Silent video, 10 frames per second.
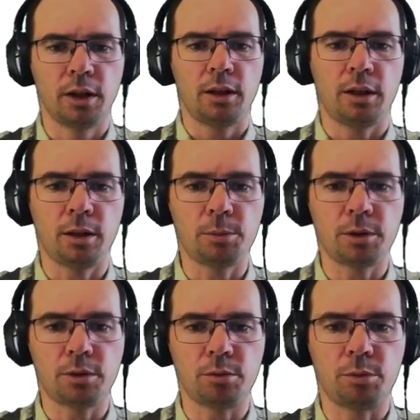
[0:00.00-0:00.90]

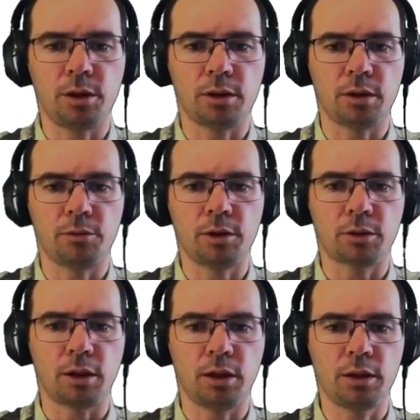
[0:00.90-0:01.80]
happens to be at the
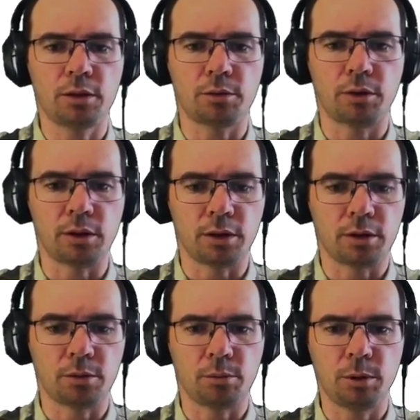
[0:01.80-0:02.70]
very end of the
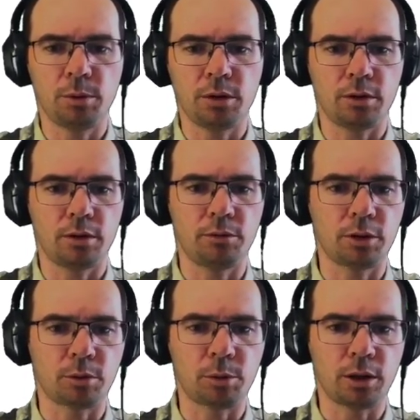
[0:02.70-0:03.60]
list, or maybe the
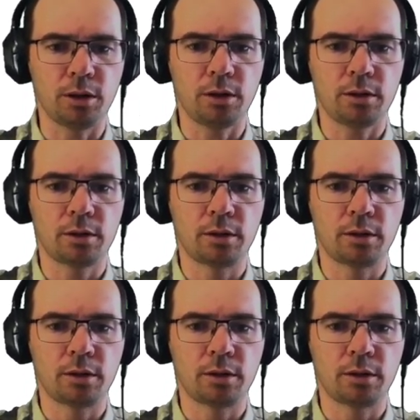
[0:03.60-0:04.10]
very beginning?